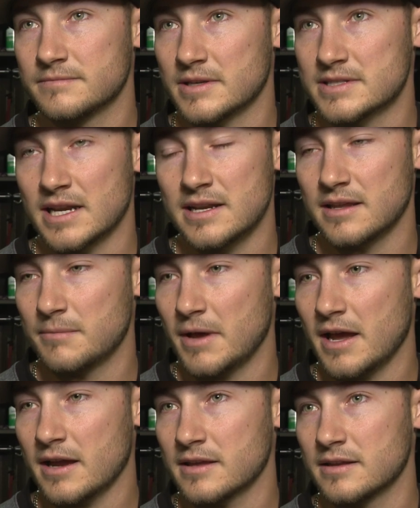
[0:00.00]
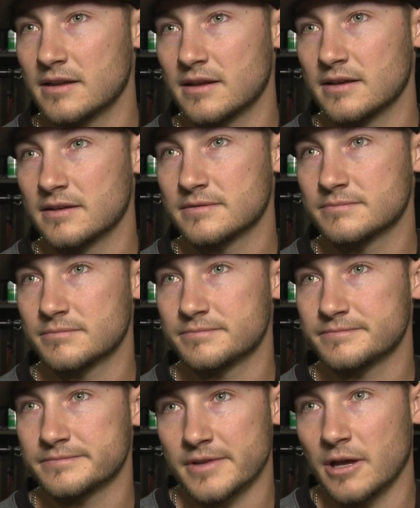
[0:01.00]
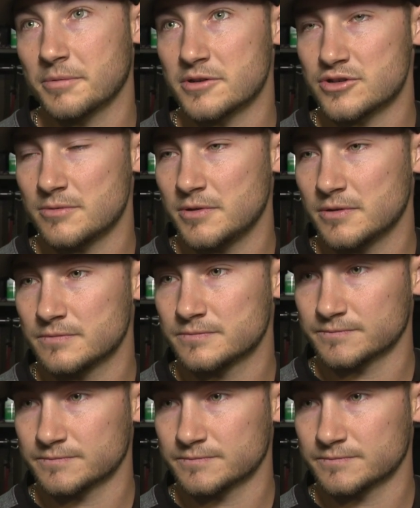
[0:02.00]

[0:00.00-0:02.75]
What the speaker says: excited to get back and help contribute.